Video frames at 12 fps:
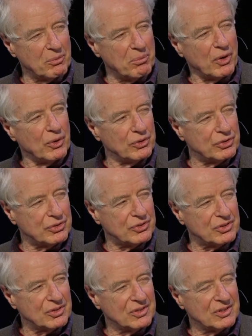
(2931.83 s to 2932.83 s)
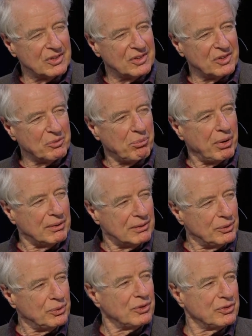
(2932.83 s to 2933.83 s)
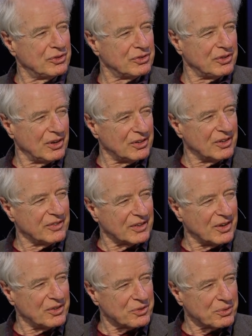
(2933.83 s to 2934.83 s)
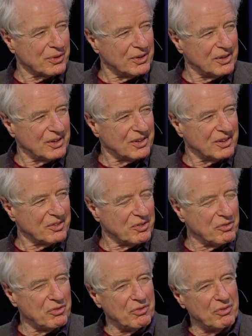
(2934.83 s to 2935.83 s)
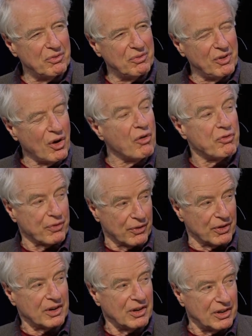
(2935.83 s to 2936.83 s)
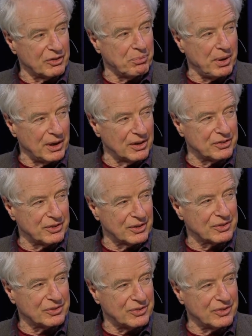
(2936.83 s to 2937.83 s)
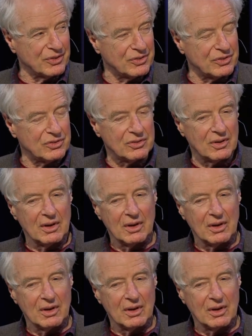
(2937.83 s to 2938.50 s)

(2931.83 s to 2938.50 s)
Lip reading: most polluted state in the country, go for a kind of politics that's